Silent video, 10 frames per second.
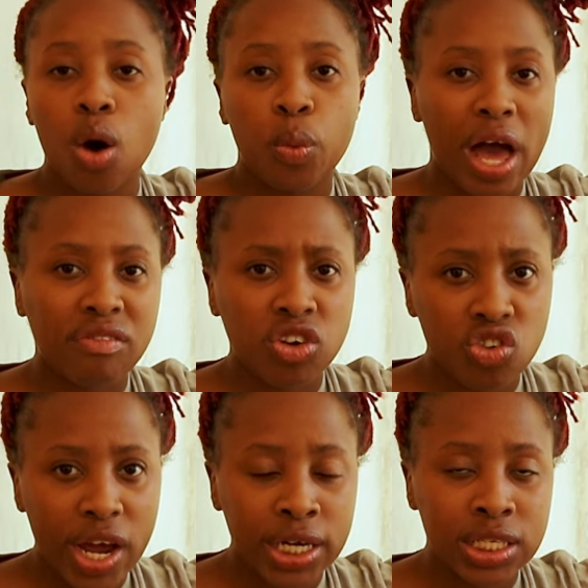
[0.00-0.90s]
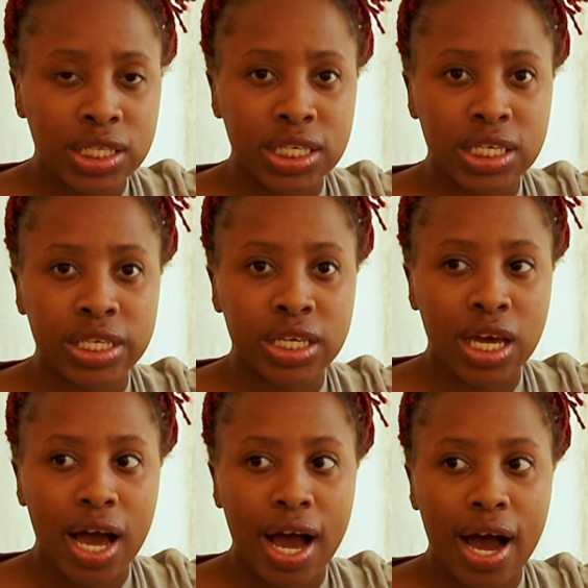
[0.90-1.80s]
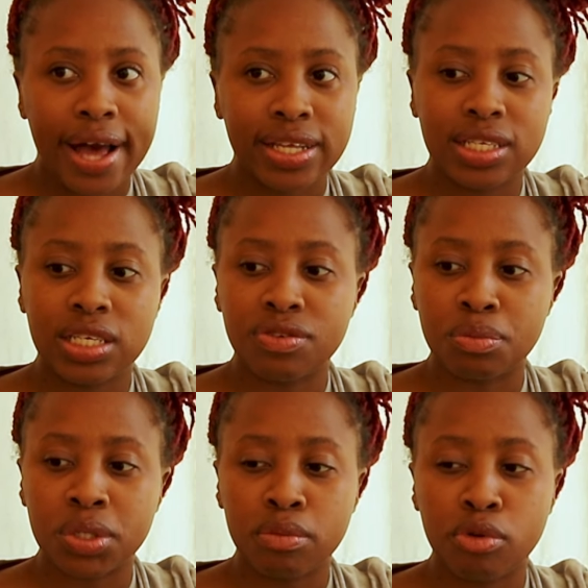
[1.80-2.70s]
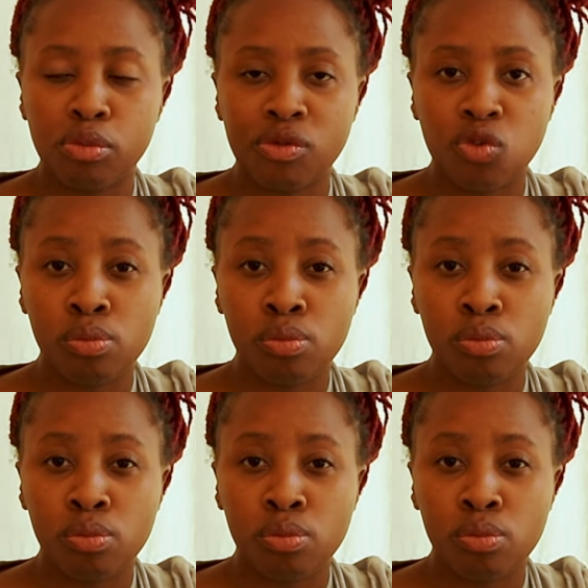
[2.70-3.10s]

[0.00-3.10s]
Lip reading: We haven't tried the iced tea from Simple before,